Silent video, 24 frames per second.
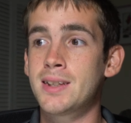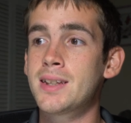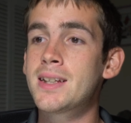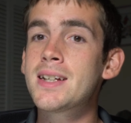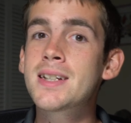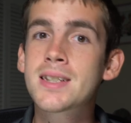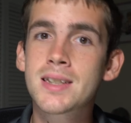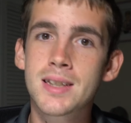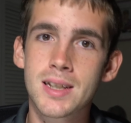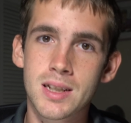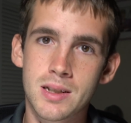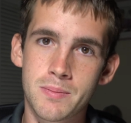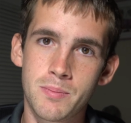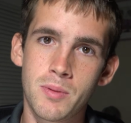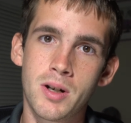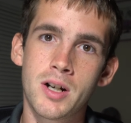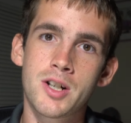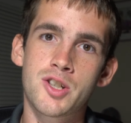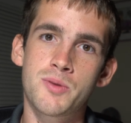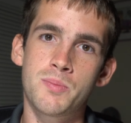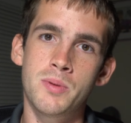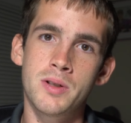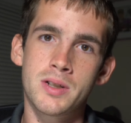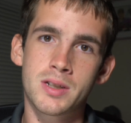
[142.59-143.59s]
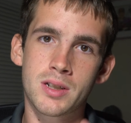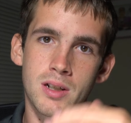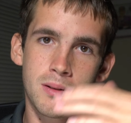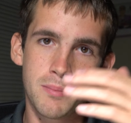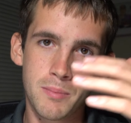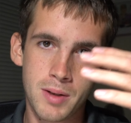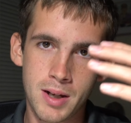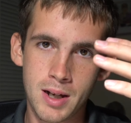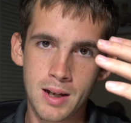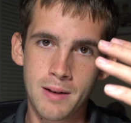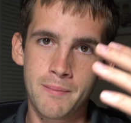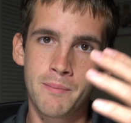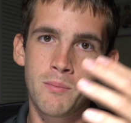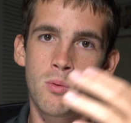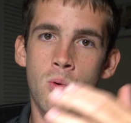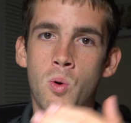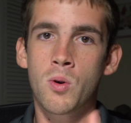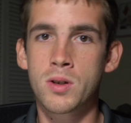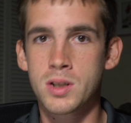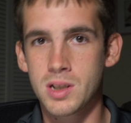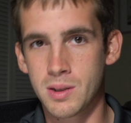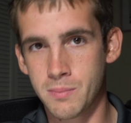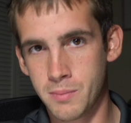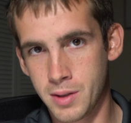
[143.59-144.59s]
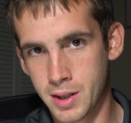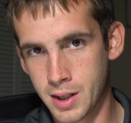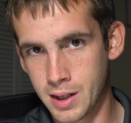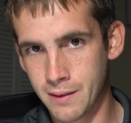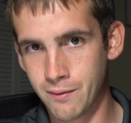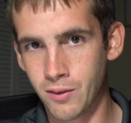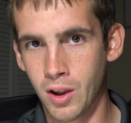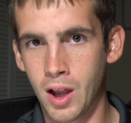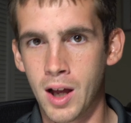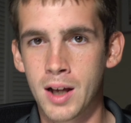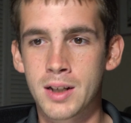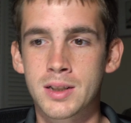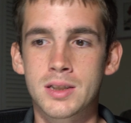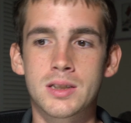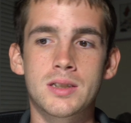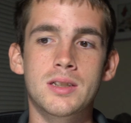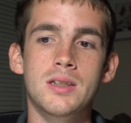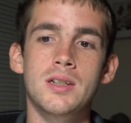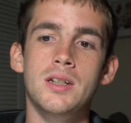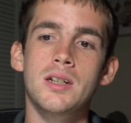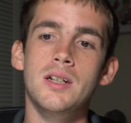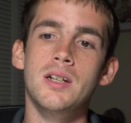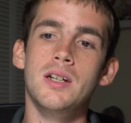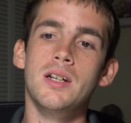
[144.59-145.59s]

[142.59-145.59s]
at least this much, but some may have more, some may have less.